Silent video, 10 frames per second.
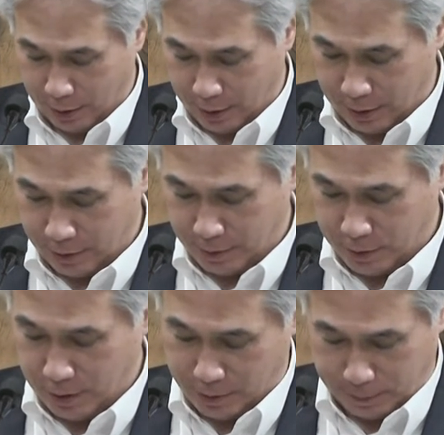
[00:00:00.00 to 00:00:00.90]
uh, this,
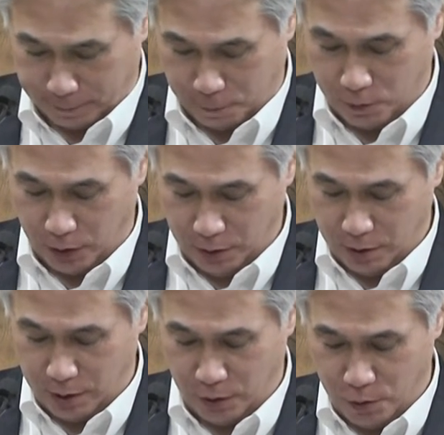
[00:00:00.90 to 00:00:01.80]
uh, for the
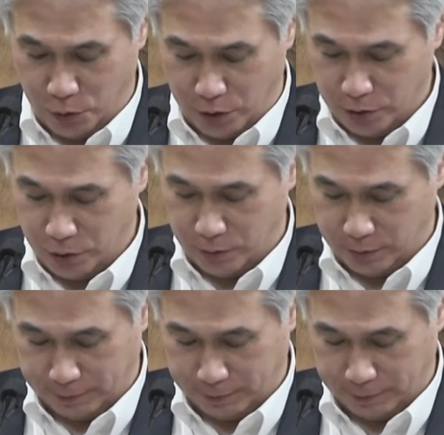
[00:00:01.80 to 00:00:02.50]
uh, inauguration